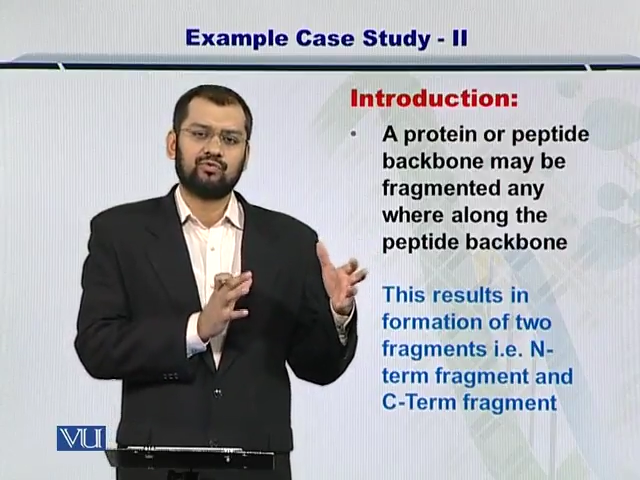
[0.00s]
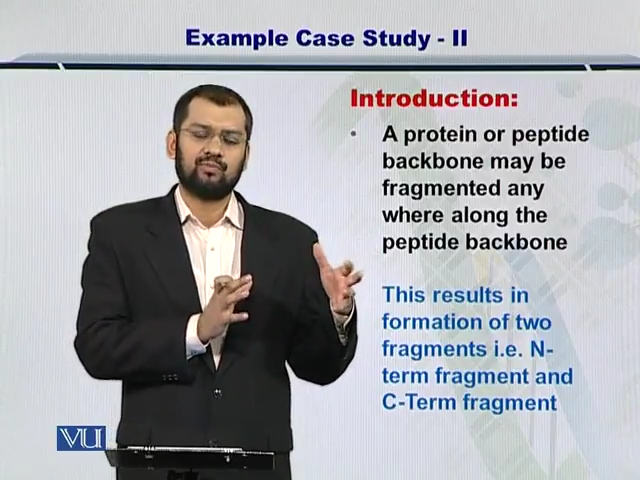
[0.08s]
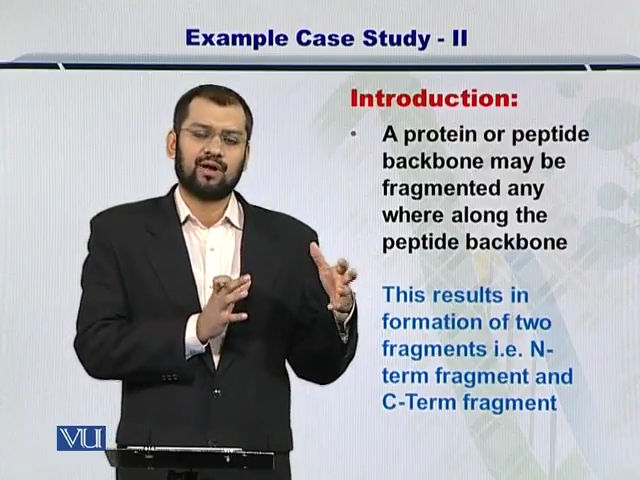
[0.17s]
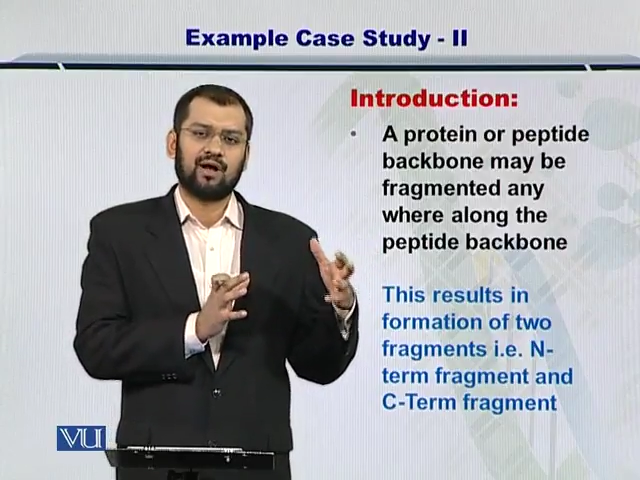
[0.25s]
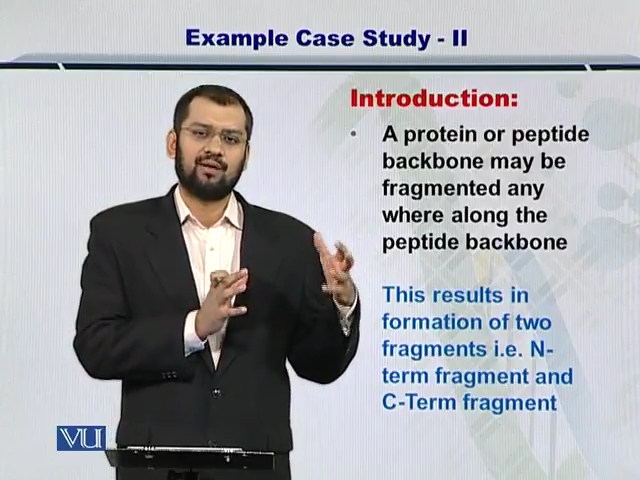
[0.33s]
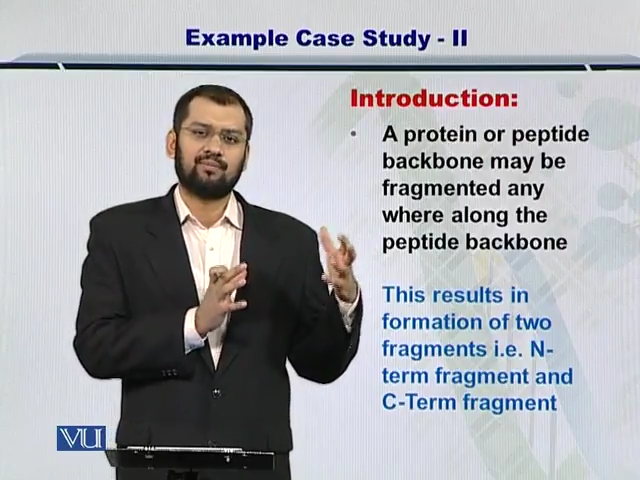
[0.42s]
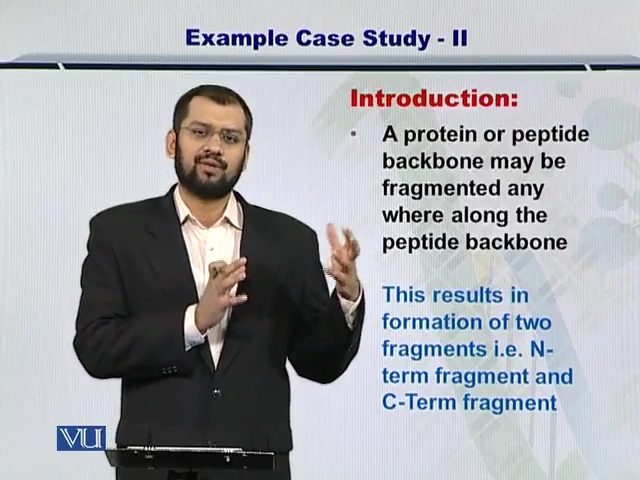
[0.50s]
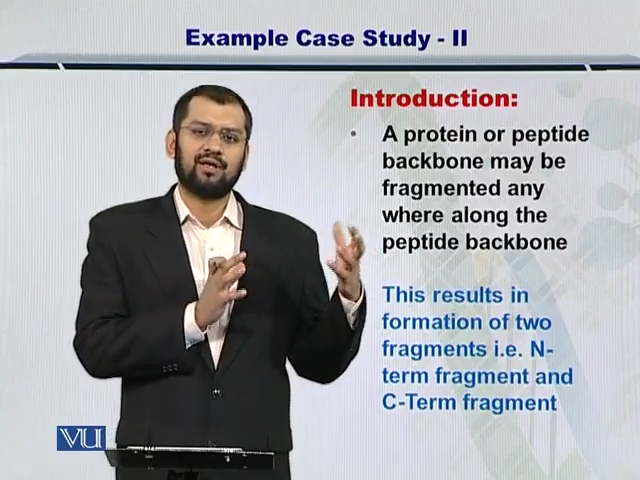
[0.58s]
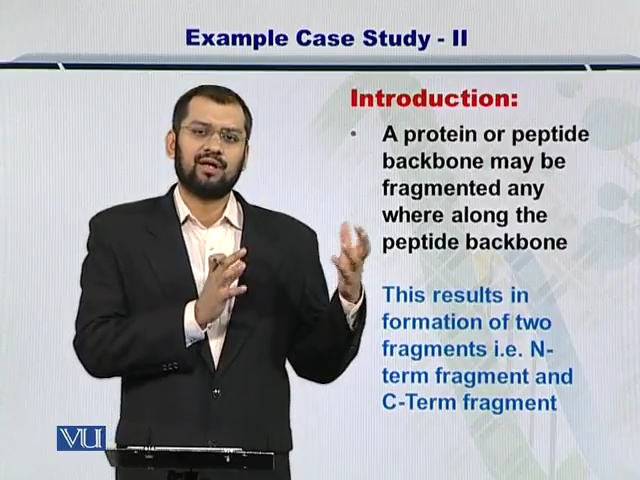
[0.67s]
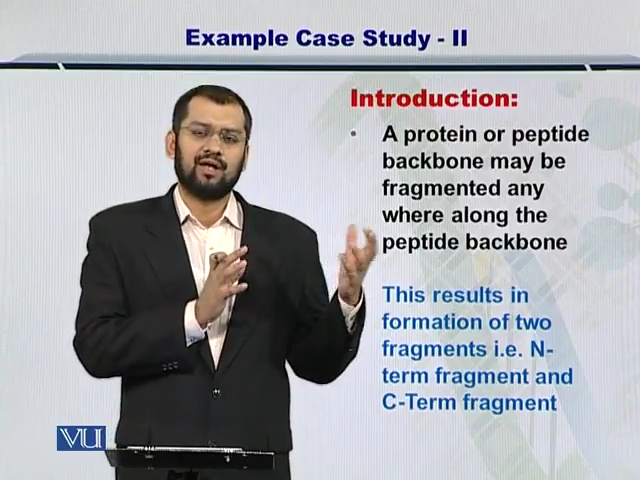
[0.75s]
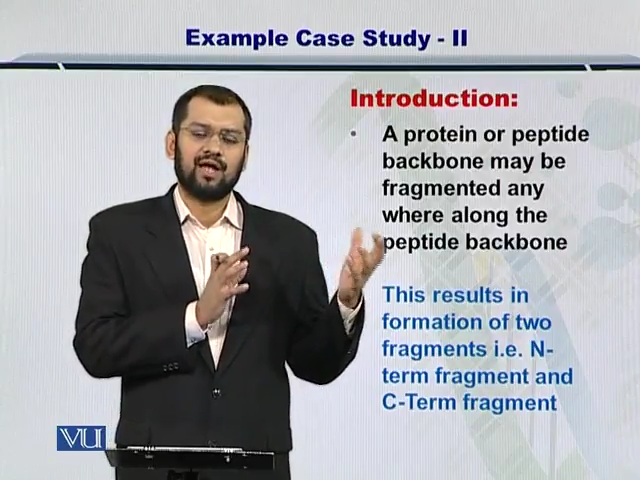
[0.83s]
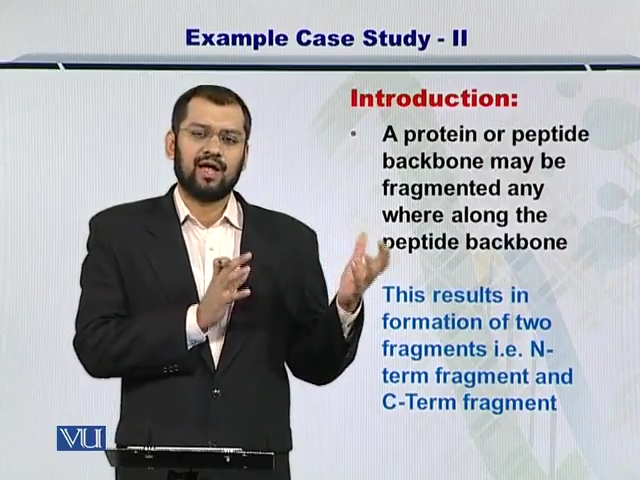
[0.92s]
to become
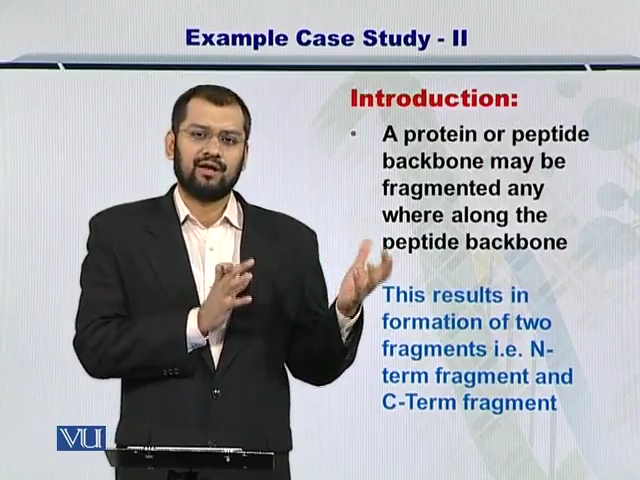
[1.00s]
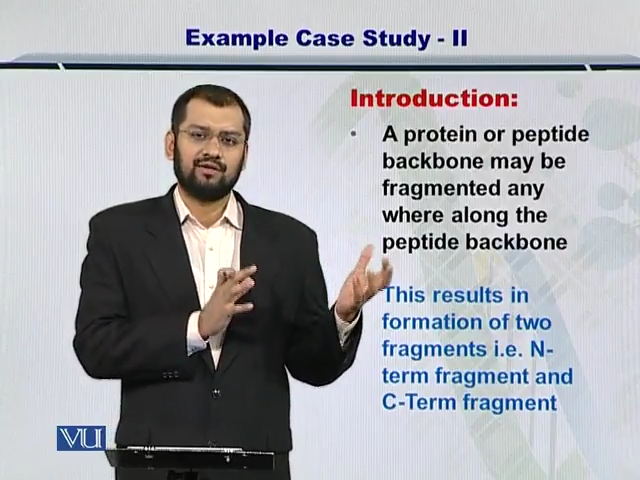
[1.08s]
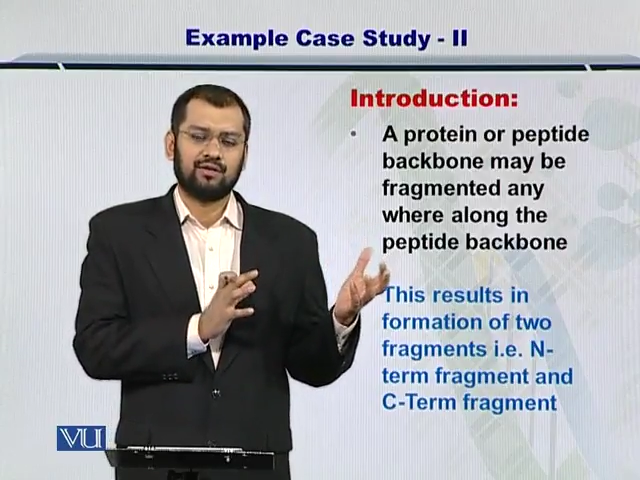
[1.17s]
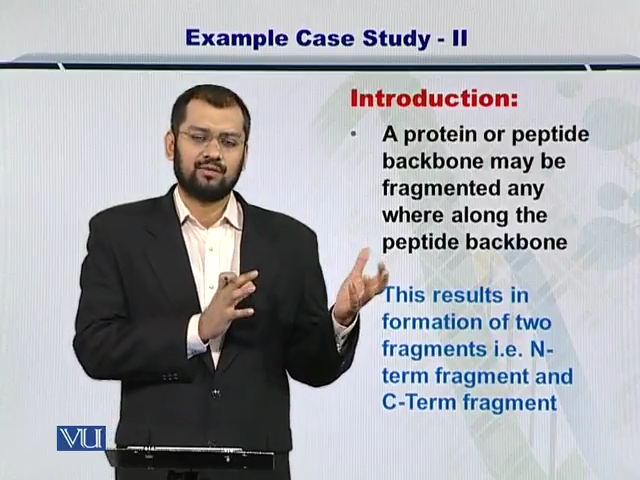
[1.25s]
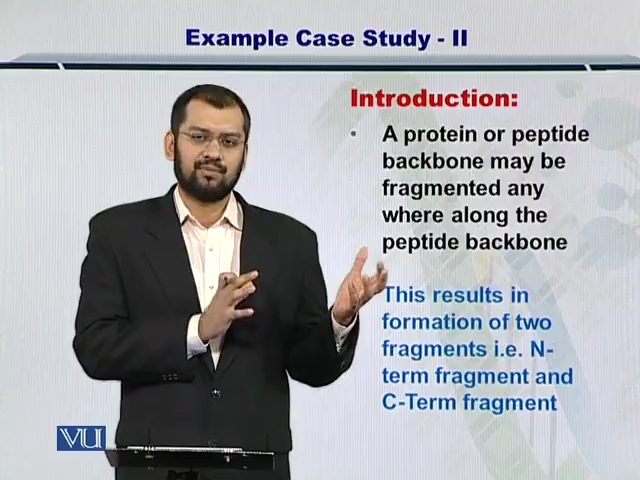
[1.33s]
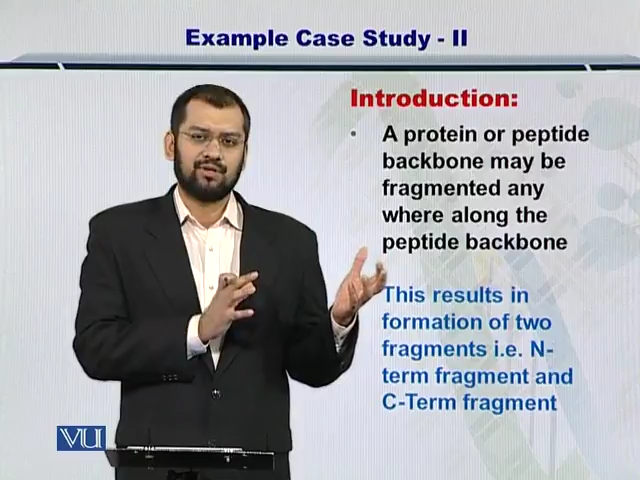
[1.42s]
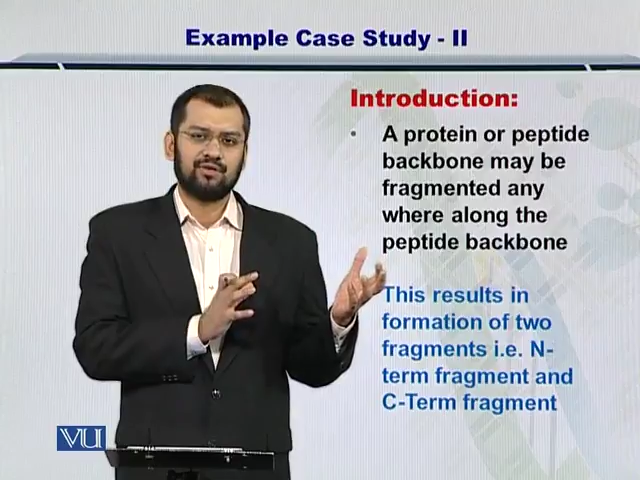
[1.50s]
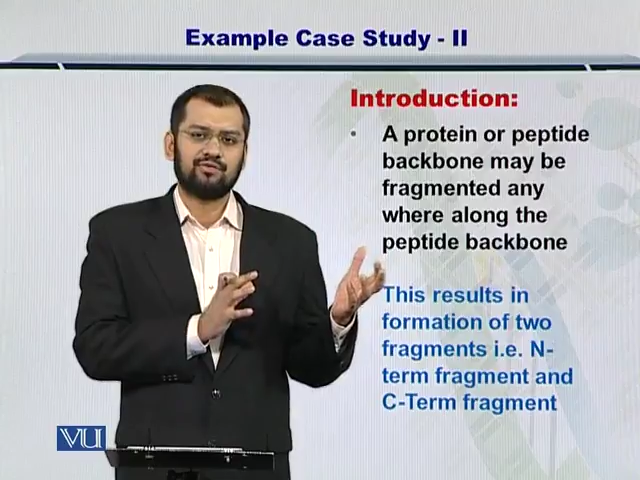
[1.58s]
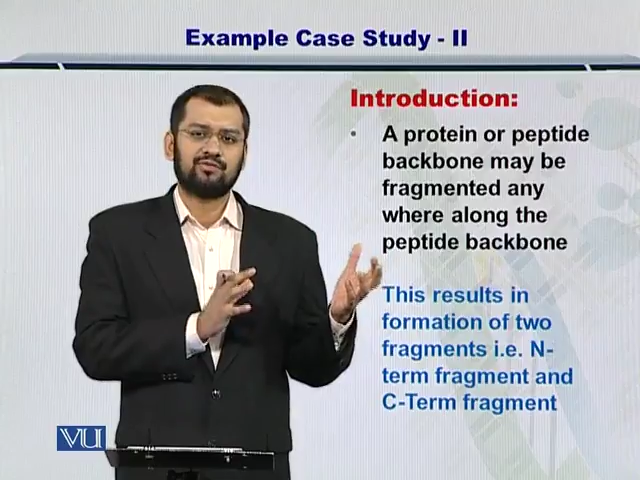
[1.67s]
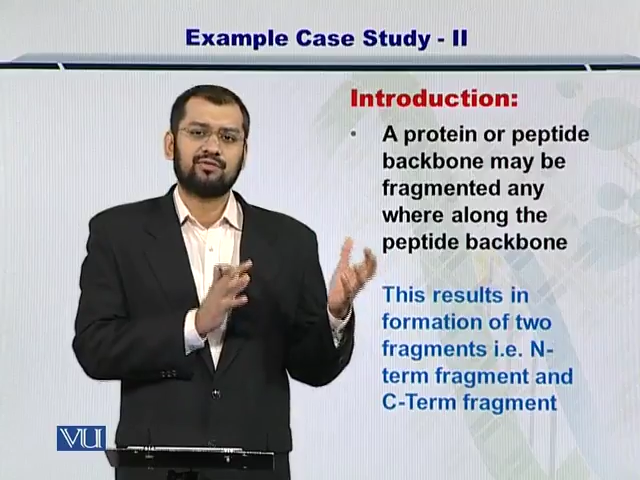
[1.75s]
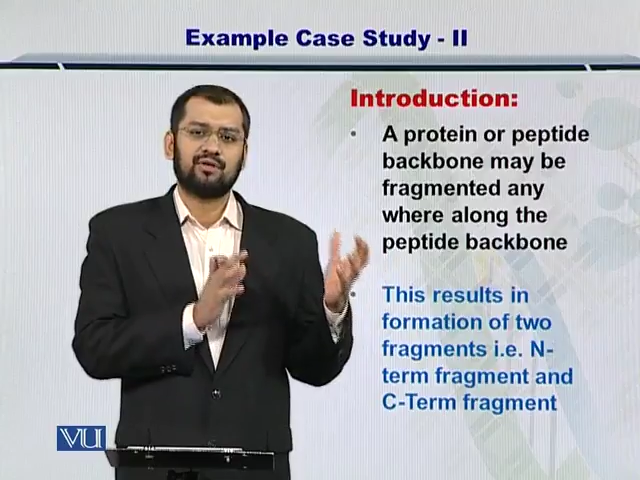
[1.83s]
the N-terminus